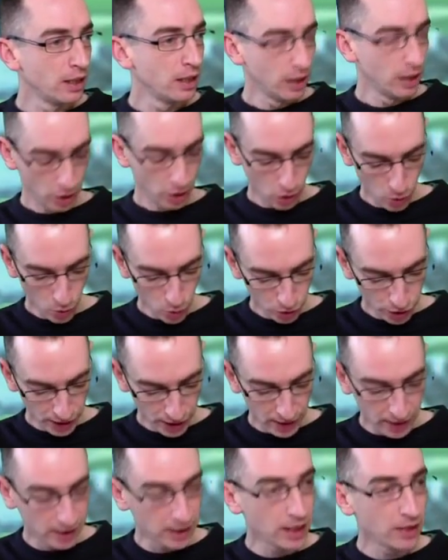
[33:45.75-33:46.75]

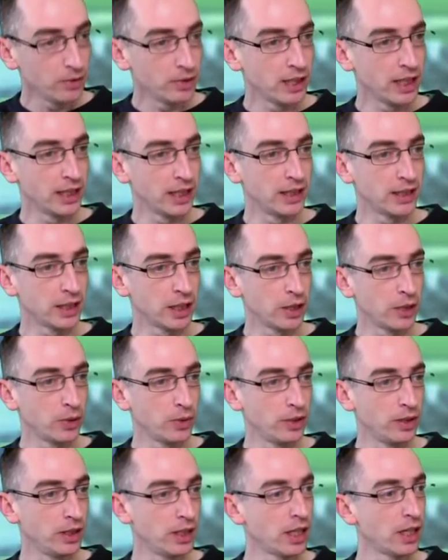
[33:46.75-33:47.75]
courses, don't they? So,
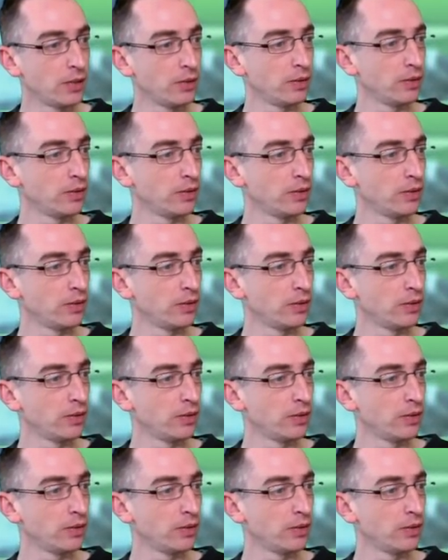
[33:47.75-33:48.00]
you know,